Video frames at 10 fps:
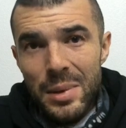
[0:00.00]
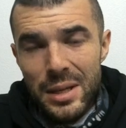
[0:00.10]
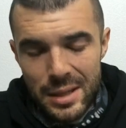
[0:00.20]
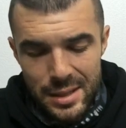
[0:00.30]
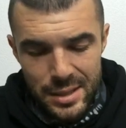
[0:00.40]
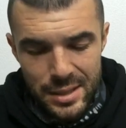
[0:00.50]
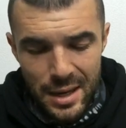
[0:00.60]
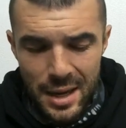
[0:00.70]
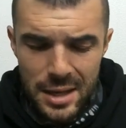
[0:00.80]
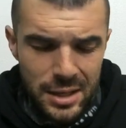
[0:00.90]
because
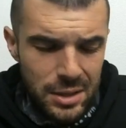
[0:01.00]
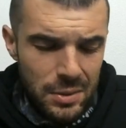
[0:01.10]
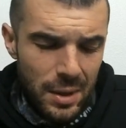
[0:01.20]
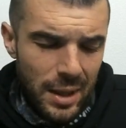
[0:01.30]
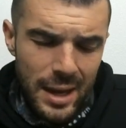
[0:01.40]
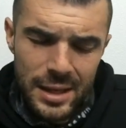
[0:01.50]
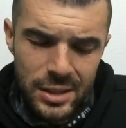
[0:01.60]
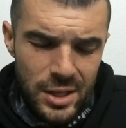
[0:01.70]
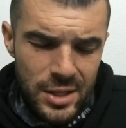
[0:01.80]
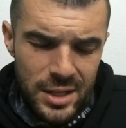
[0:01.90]
IQ, while
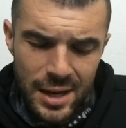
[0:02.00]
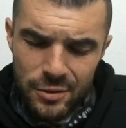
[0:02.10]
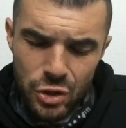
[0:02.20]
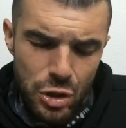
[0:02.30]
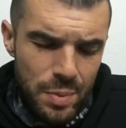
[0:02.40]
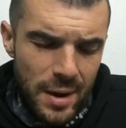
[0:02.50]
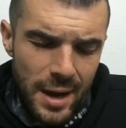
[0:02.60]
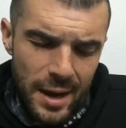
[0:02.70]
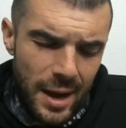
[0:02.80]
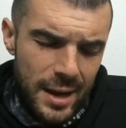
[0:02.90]
INTJs can have super
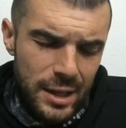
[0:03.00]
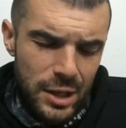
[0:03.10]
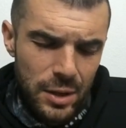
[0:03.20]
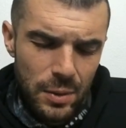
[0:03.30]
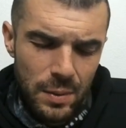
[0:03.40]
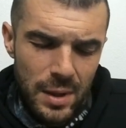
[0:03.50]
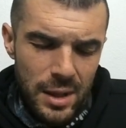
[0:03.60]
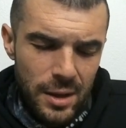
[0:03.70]
high IQ,